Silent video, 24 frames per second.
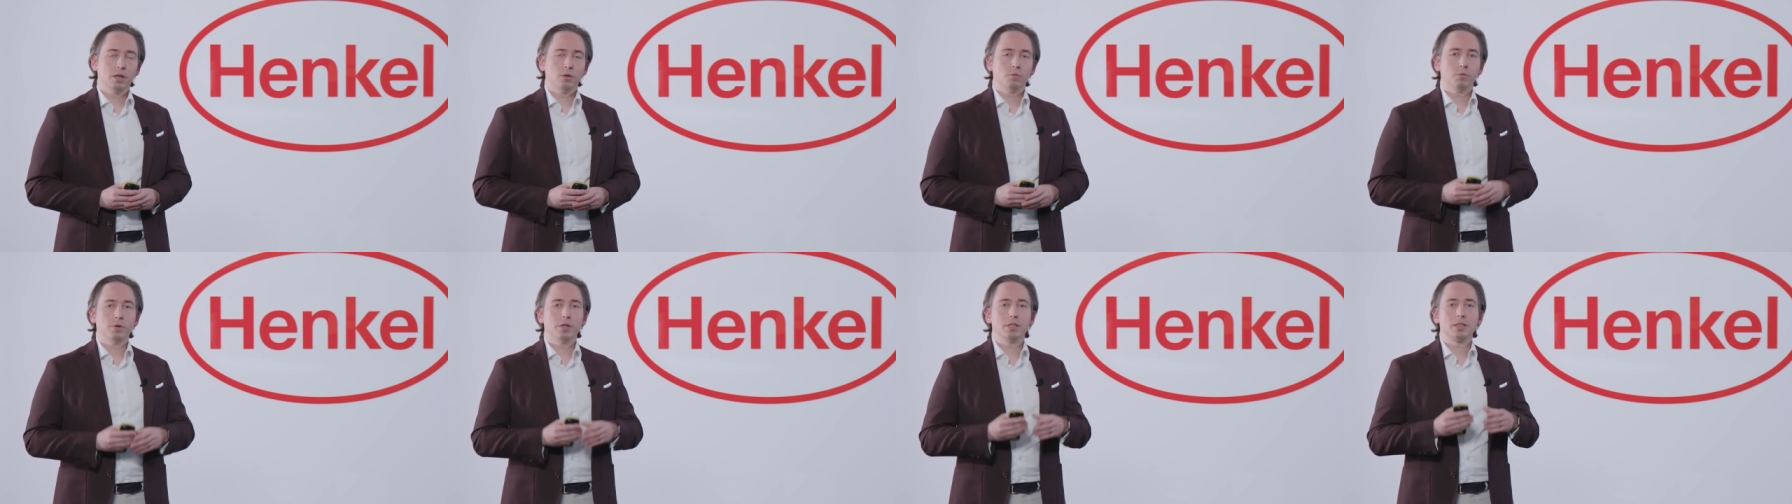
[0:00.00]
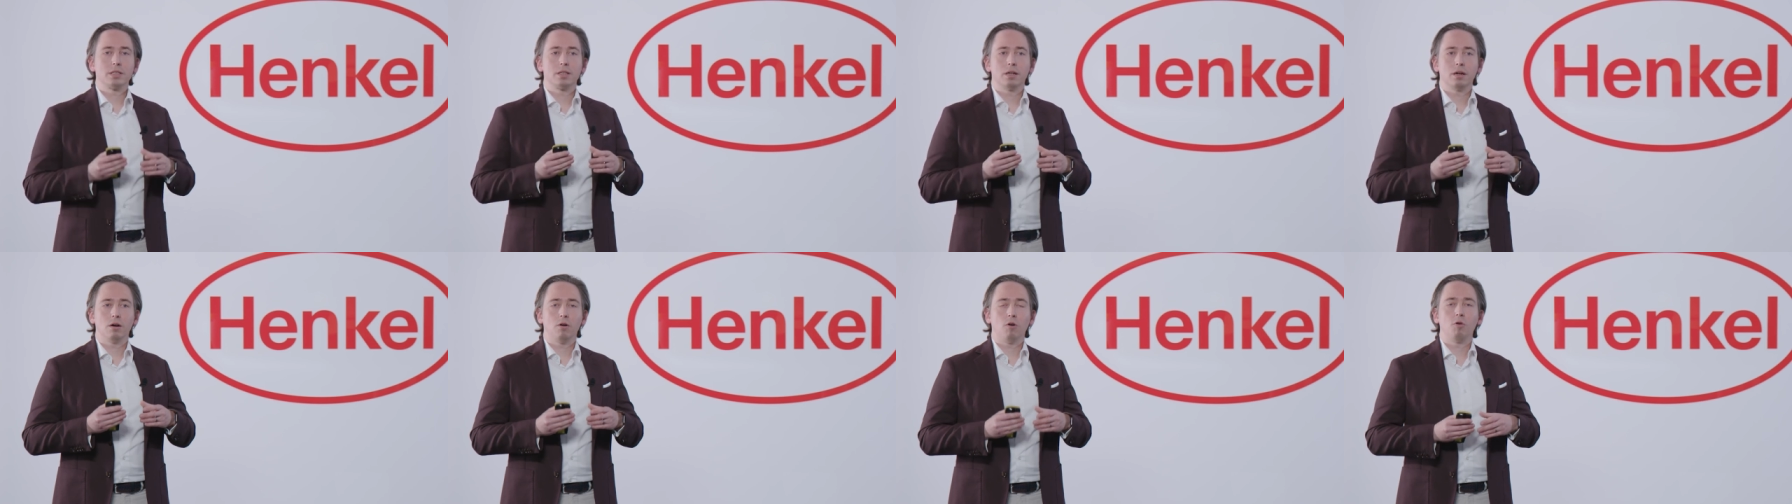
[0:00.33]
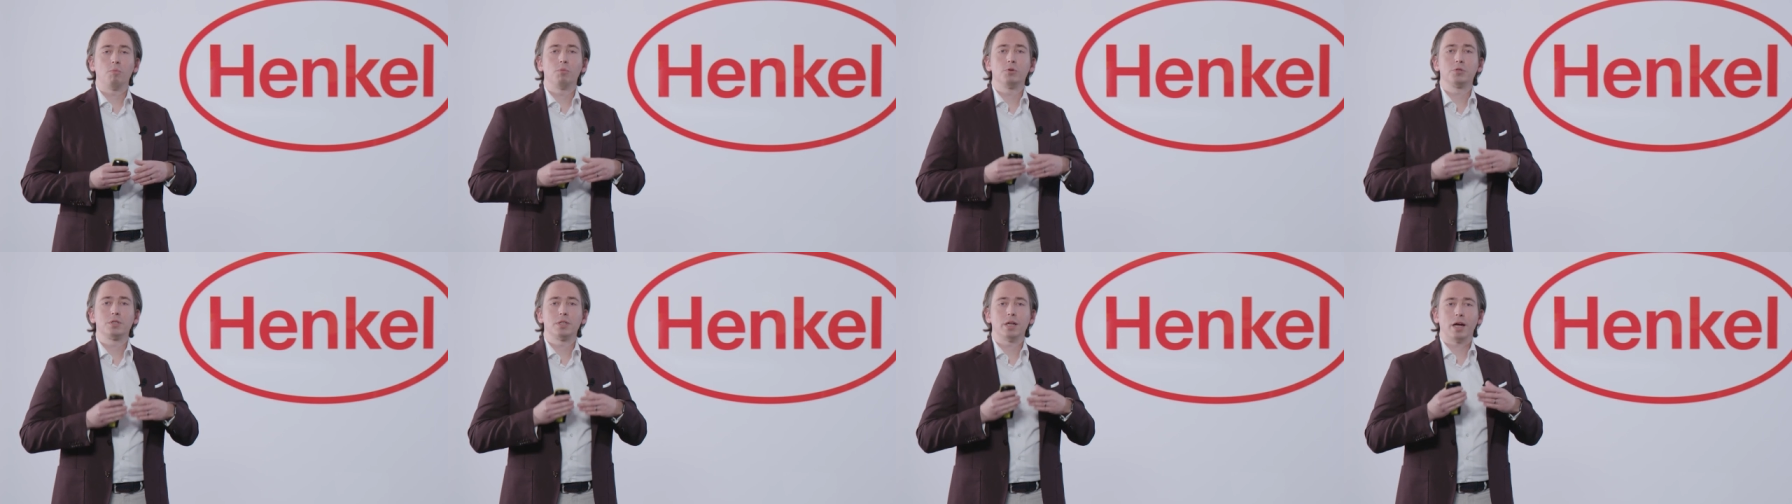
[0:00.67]
where it's
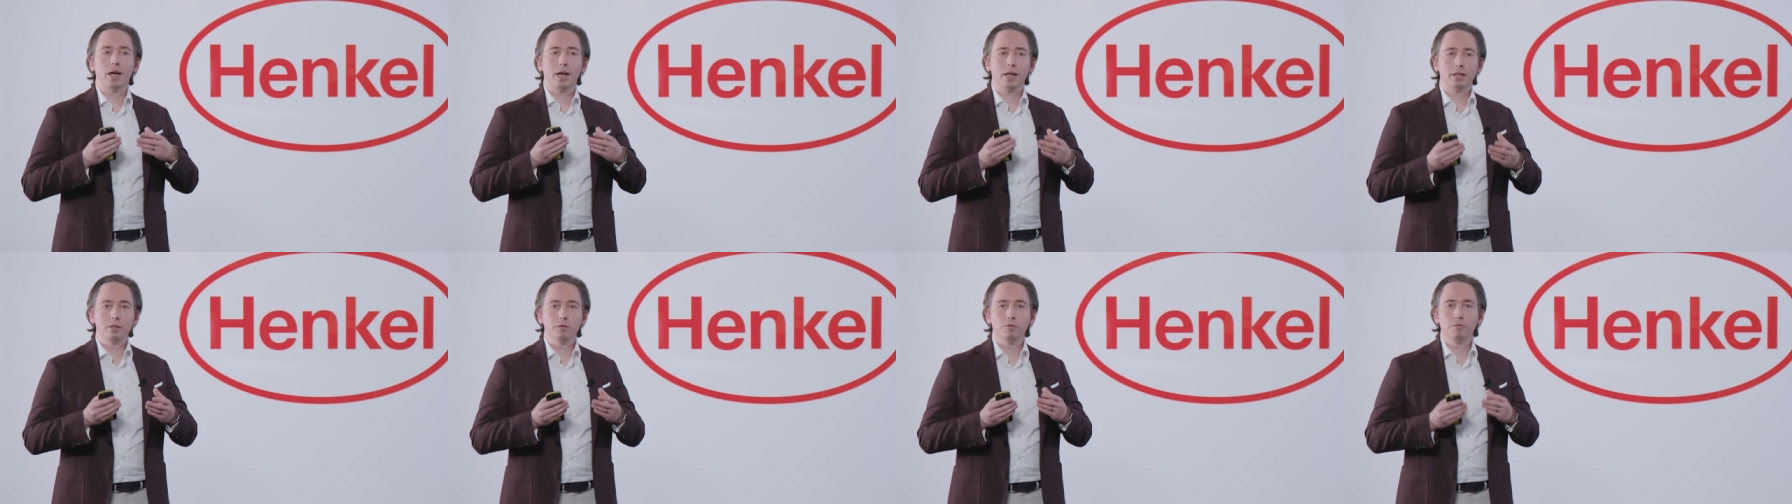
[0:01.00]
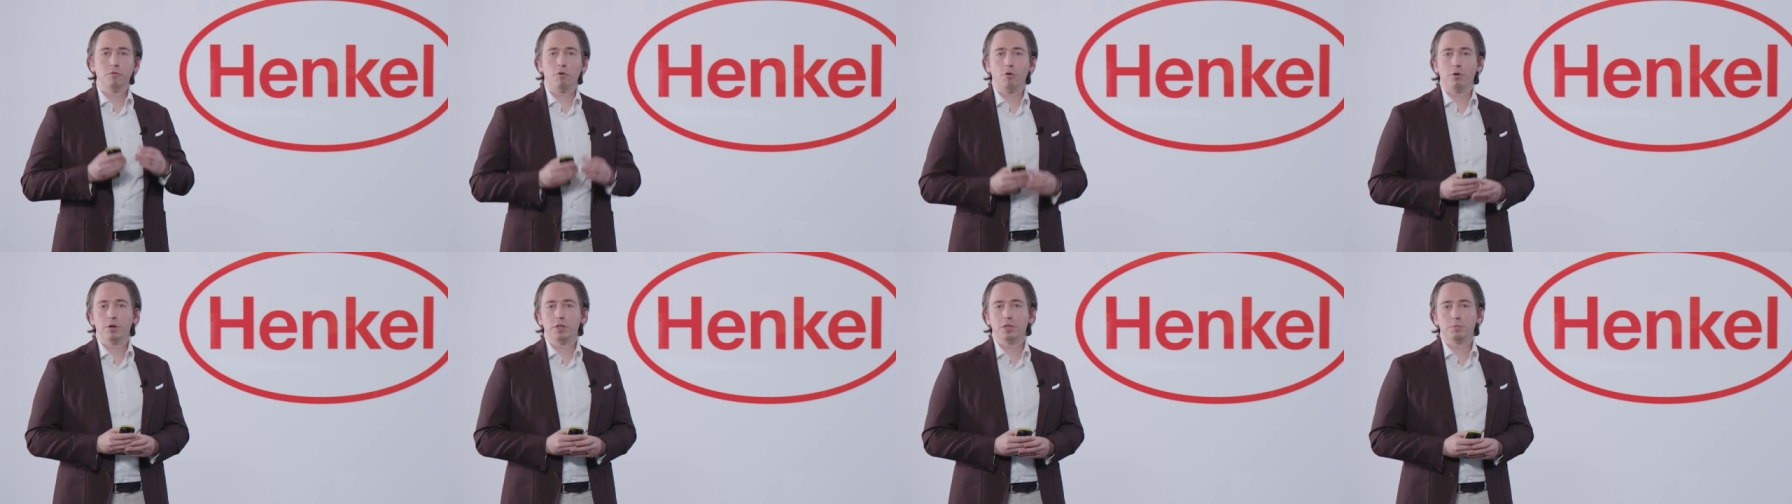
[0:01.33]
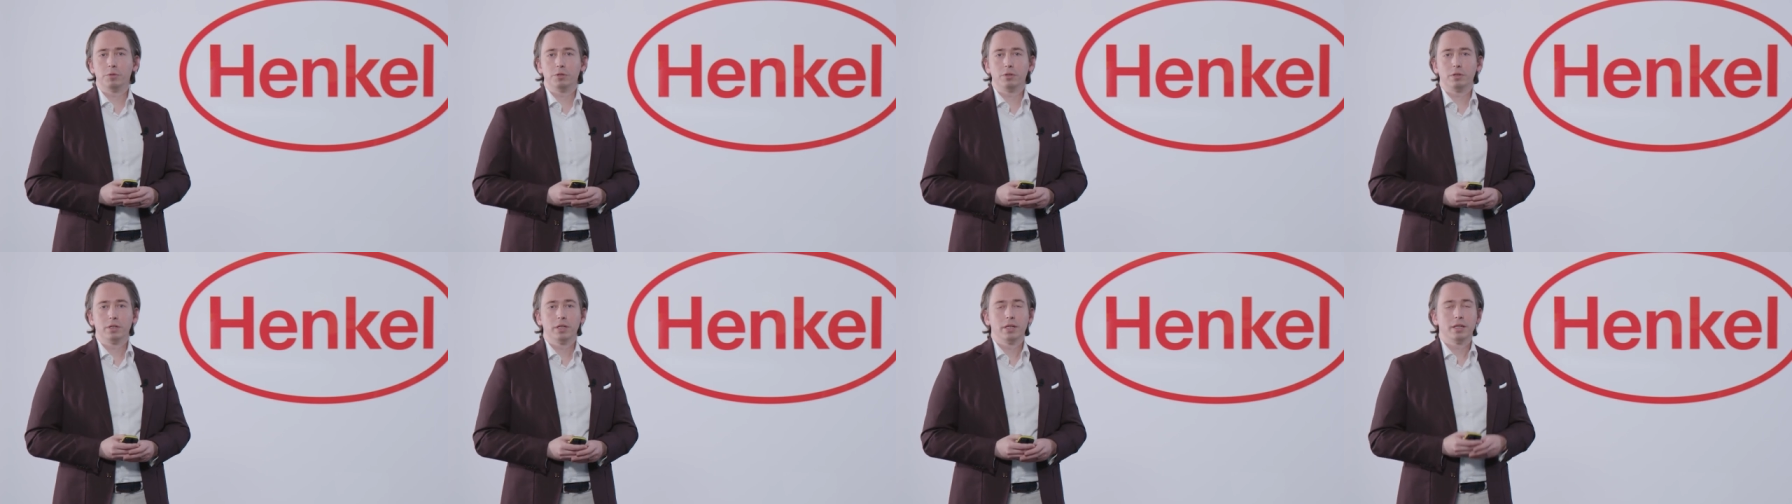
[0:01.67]
almost
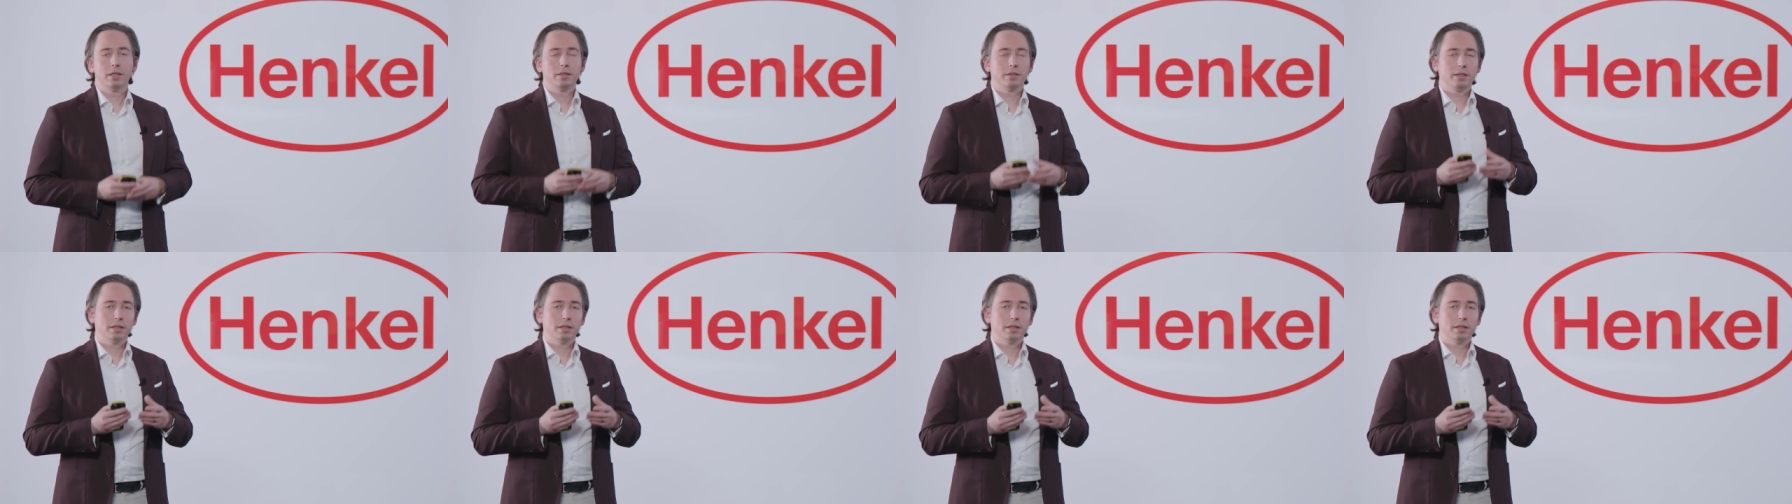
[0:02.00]
unavoidable